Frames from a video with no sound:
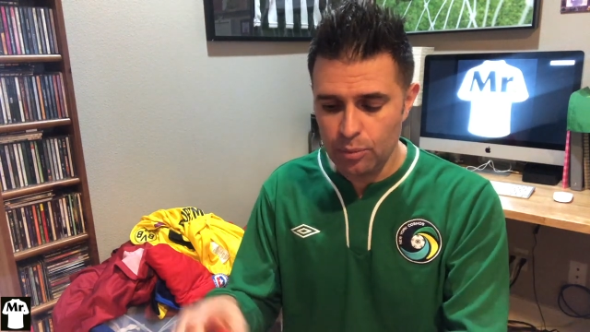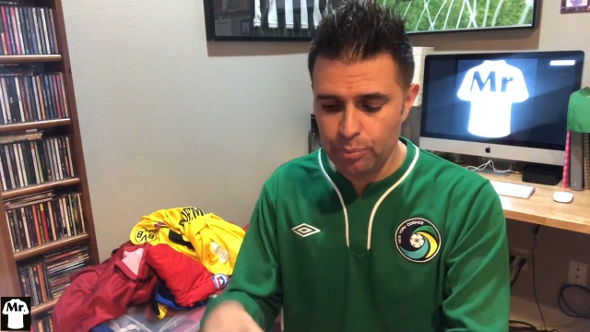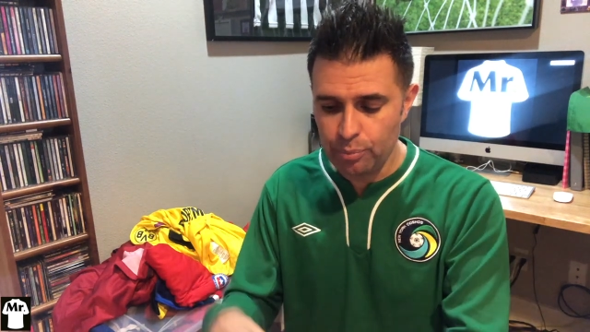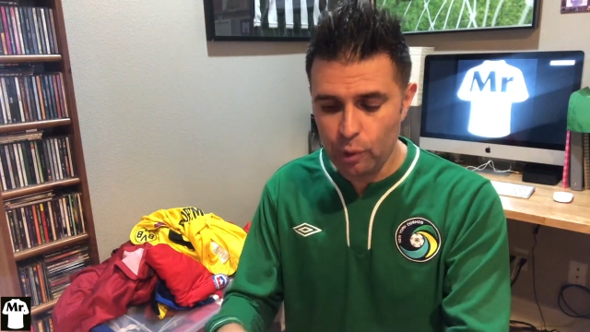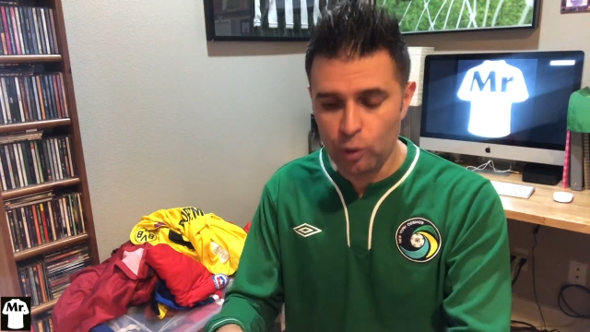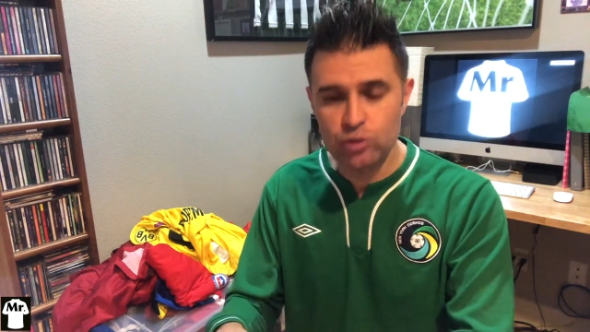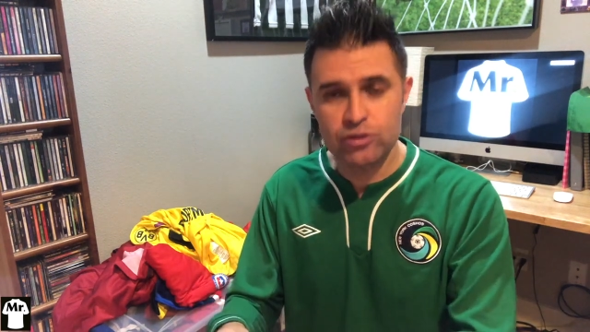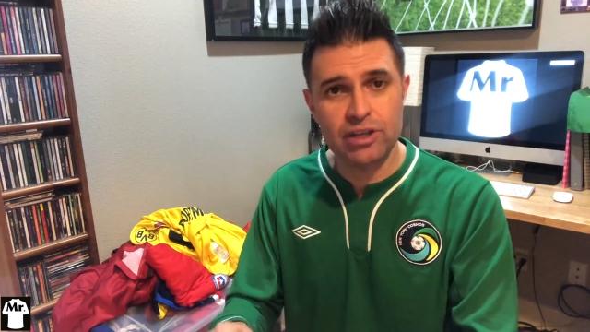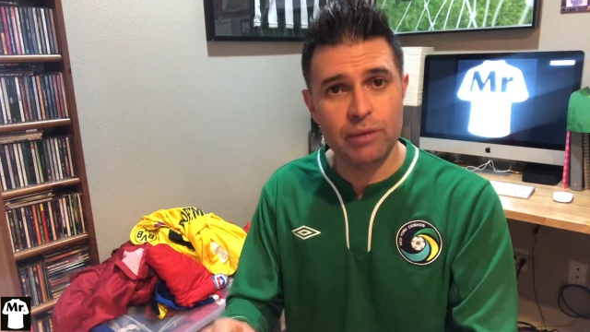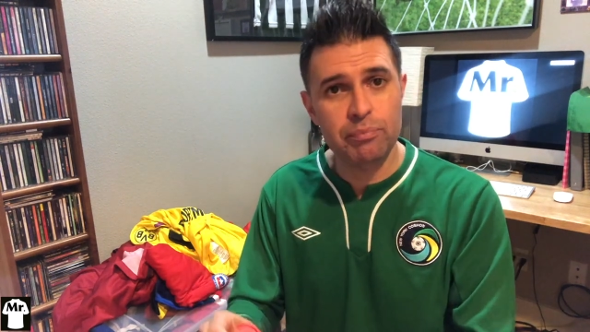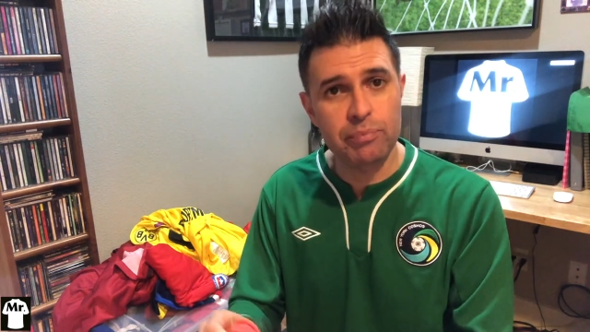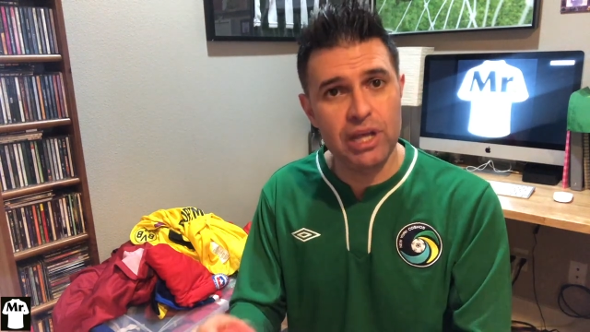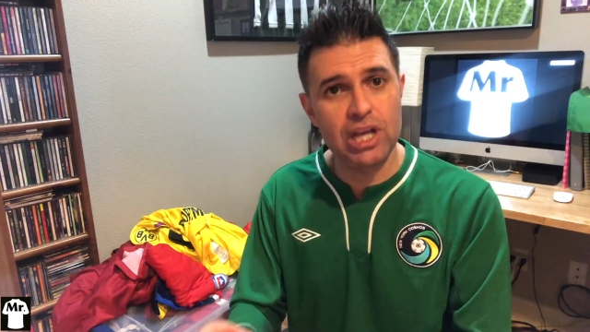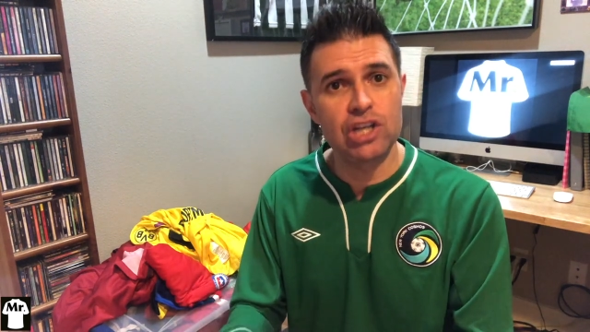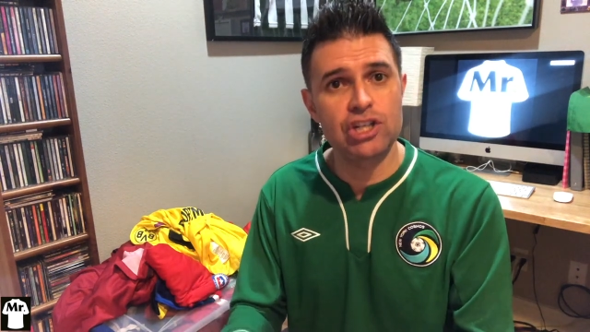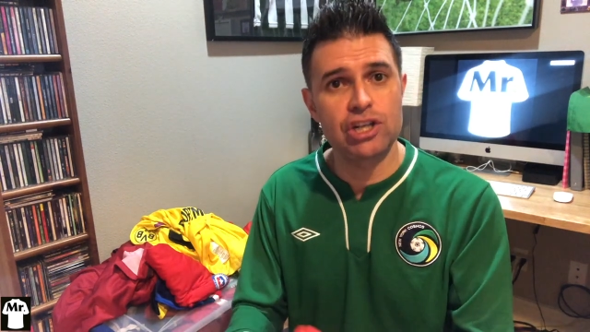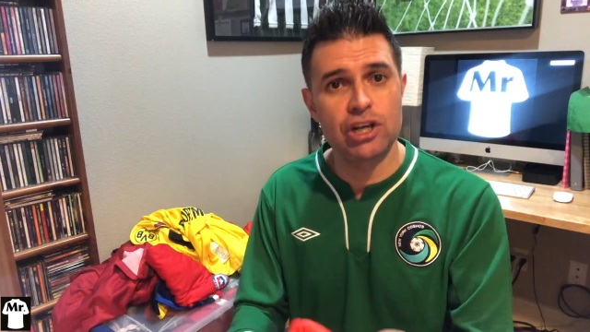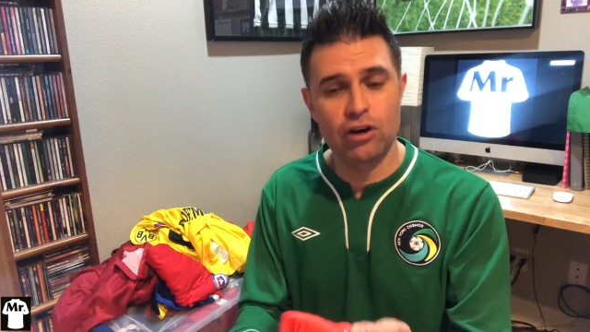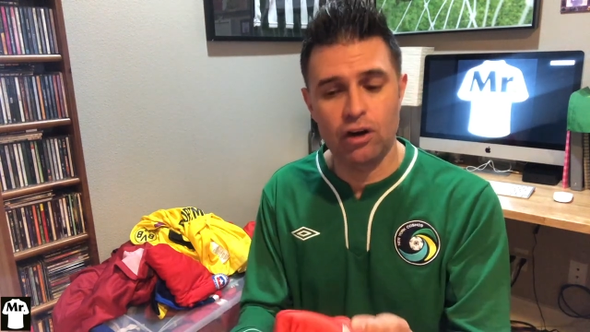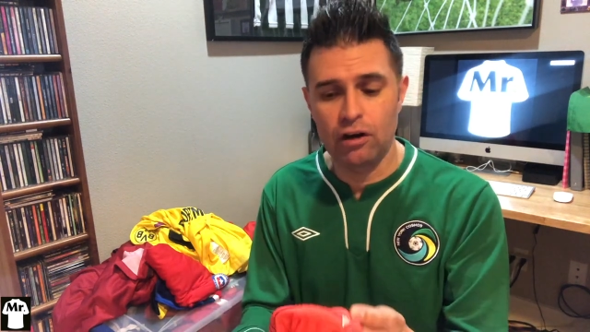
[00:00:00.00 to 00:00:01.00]
post a
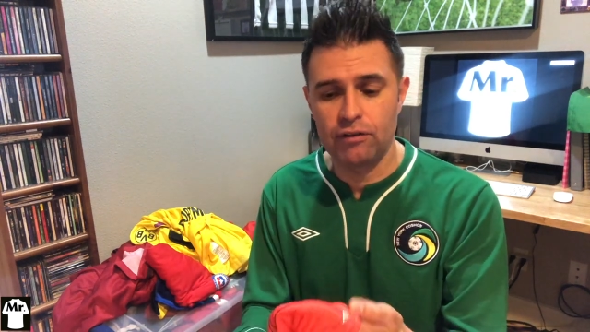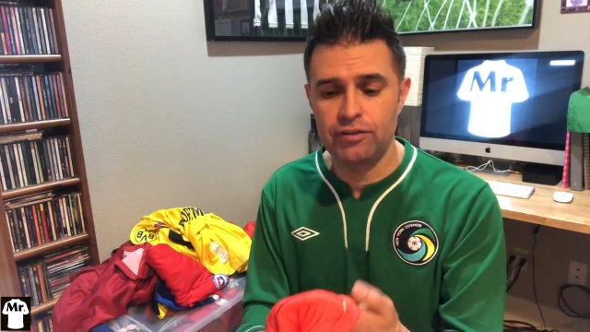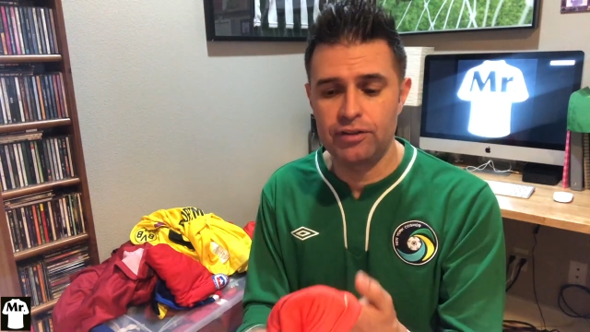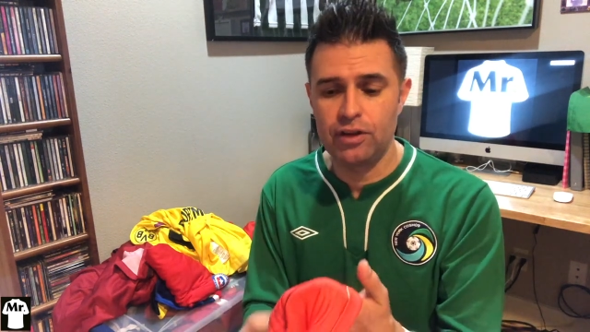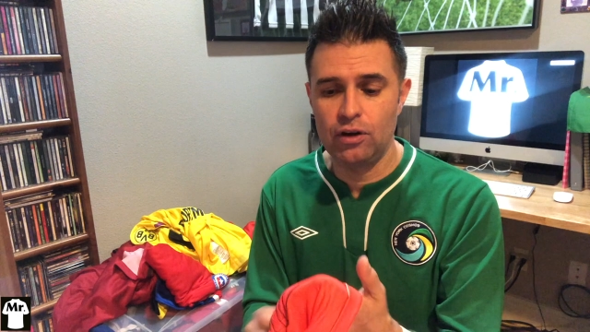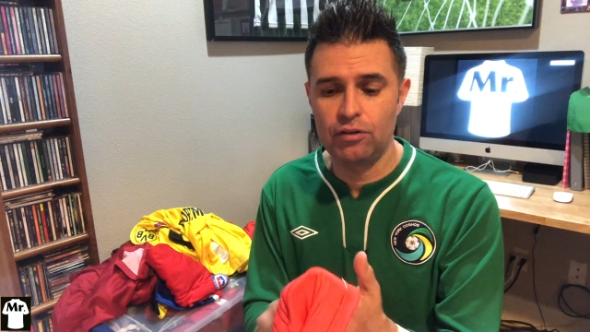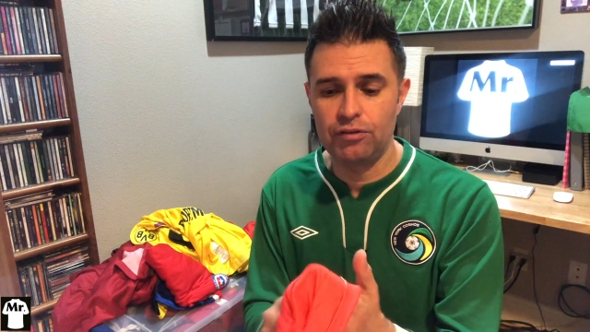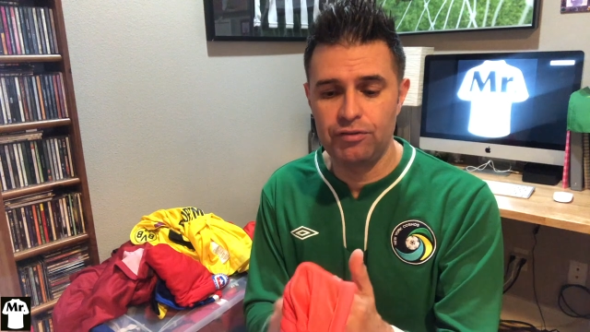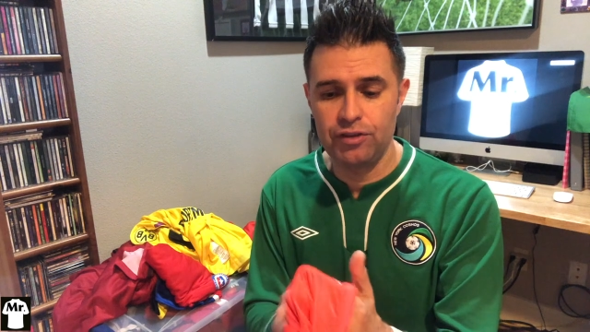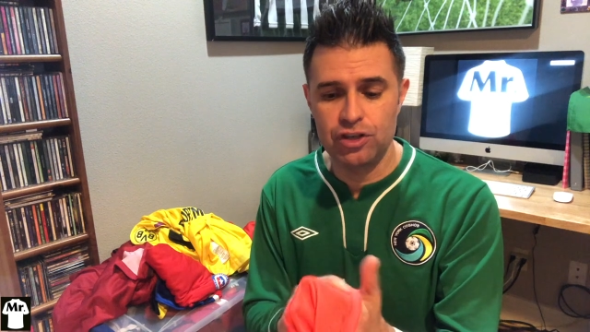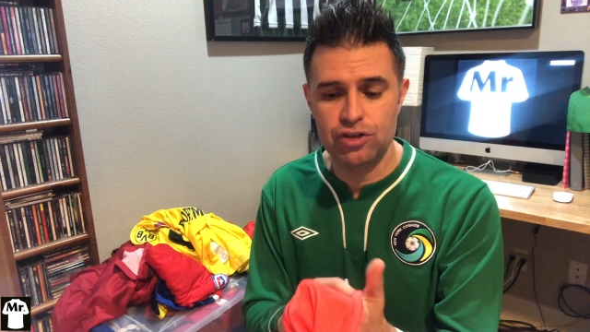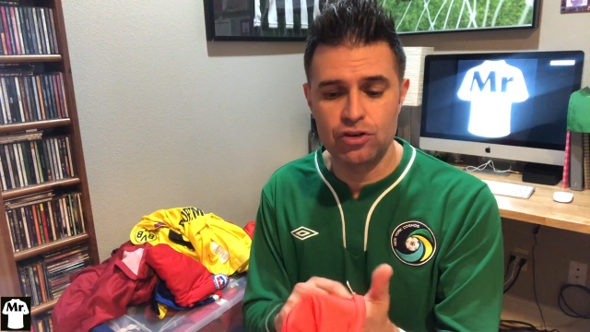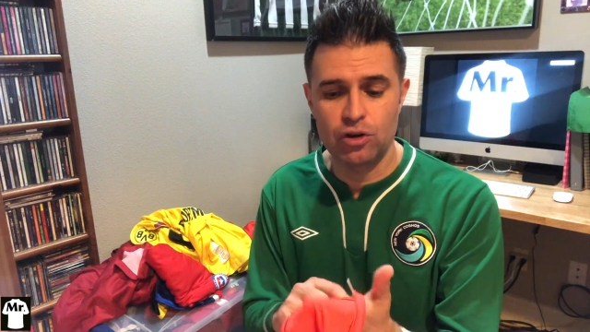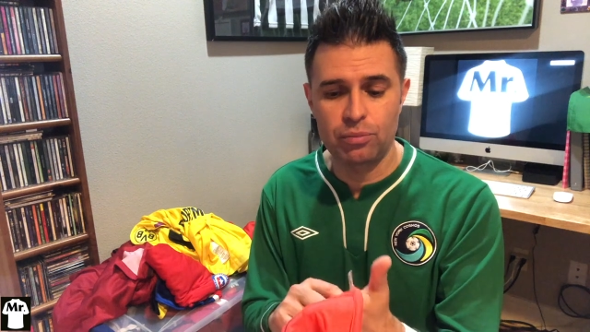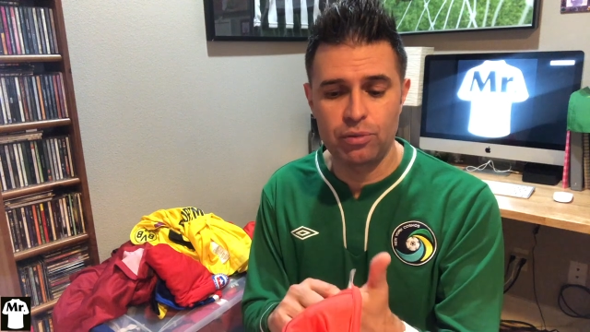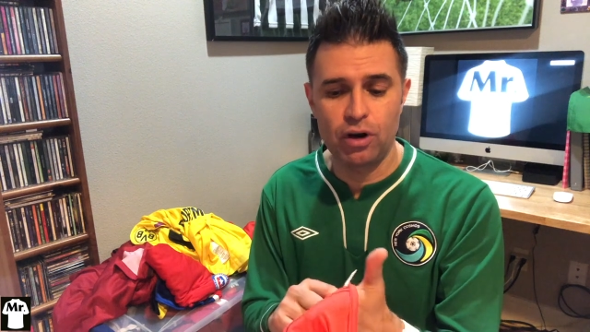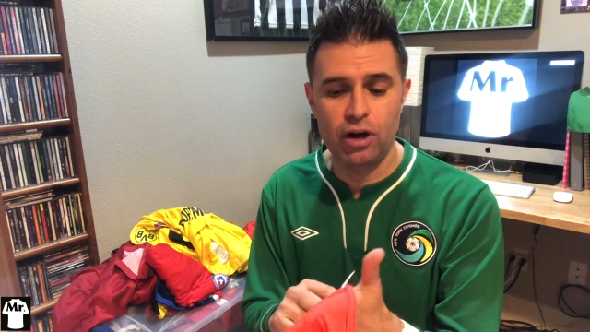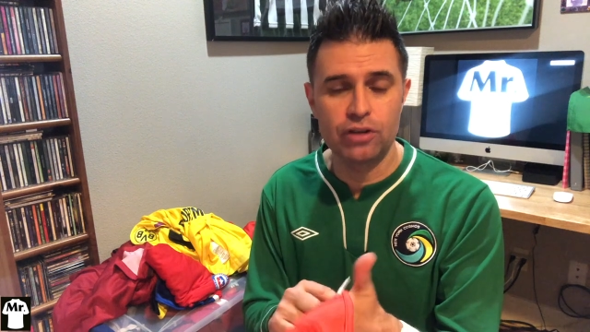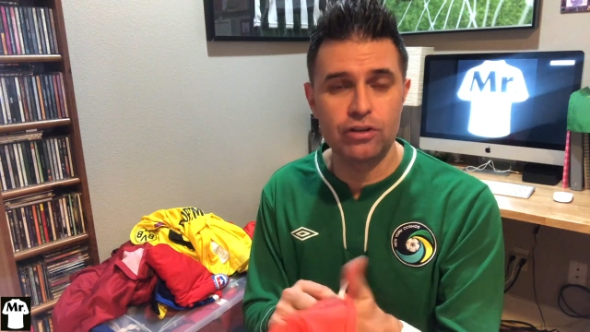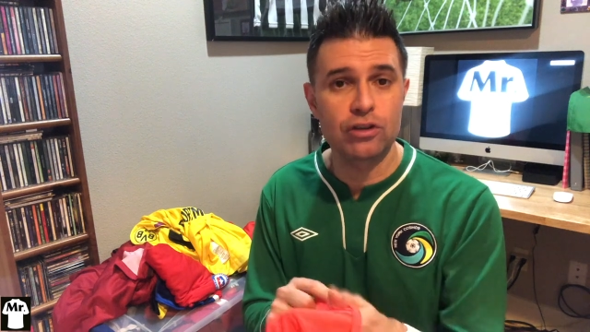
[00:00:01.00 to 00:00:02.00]
picture of the official
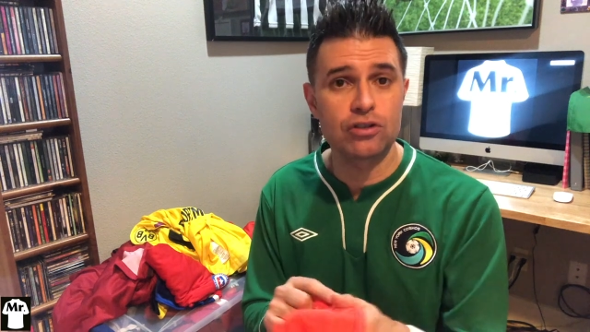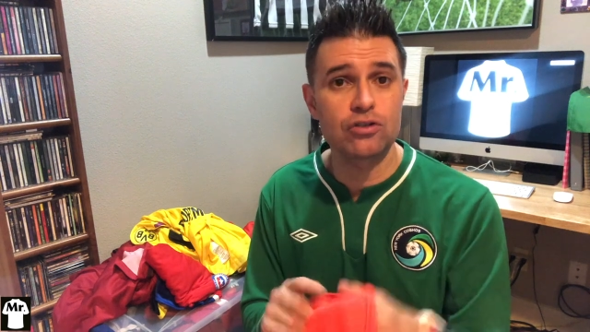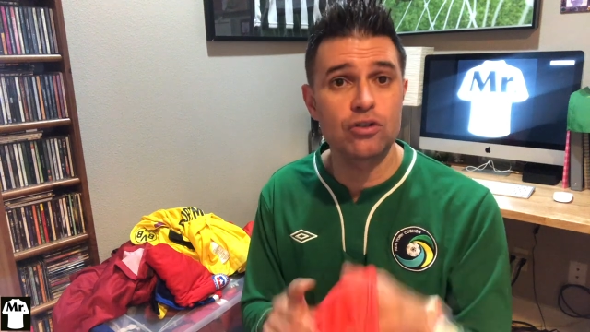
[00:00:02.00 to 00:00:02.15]
product.